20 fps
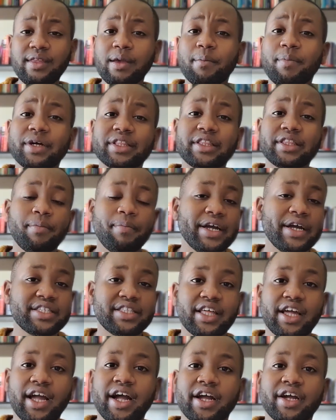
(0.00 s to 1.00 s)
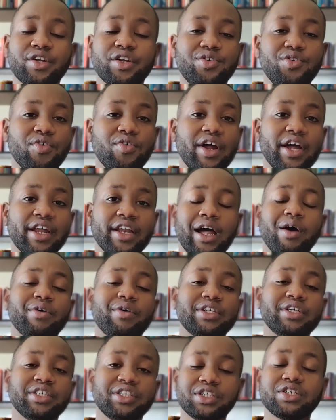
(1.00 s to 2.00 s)
but the best thing I can do right now
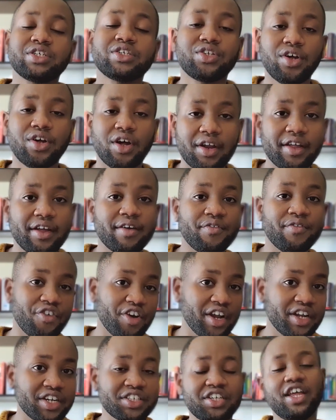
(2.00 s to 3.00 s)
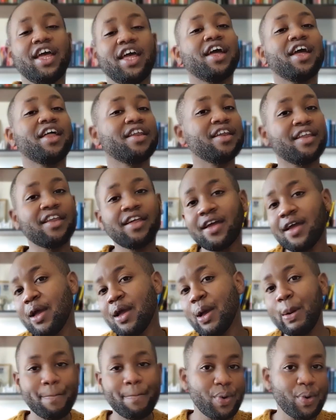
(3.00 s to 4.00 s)
is just starting afresh. And
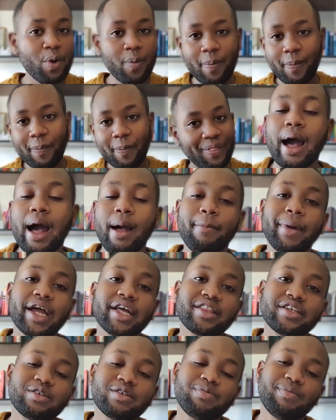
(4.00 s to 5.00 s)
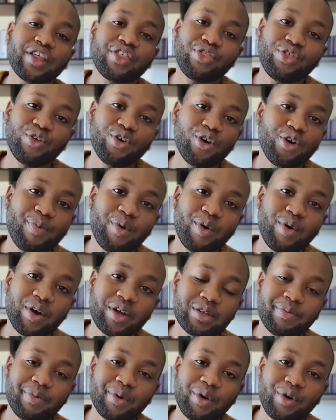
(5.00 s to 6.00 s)
boop! I made this my 3rd
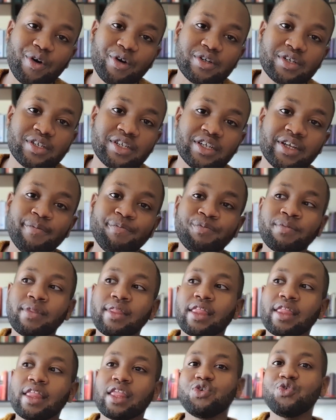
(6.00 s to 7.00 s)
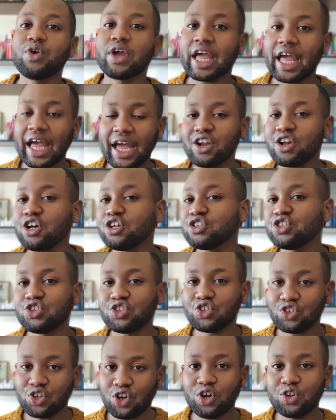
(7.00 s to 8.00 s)
point because you cannot
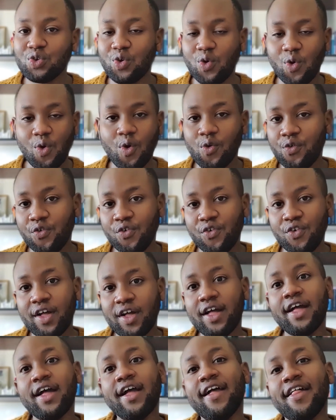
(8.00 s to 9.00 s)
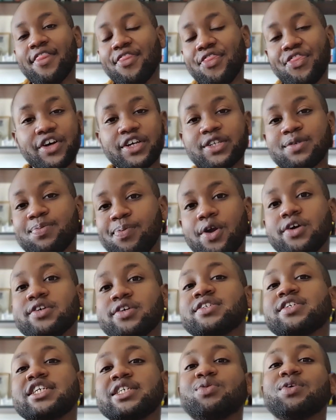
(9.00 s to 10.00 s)
start off this
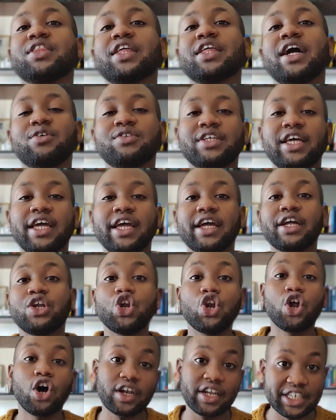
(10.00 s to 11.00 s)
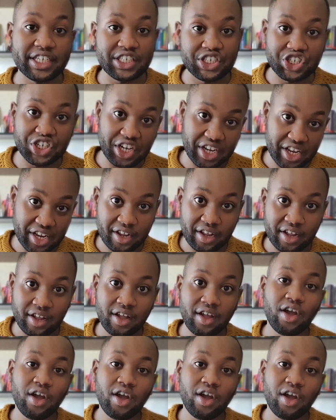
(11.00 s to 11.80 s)
process without acknowledging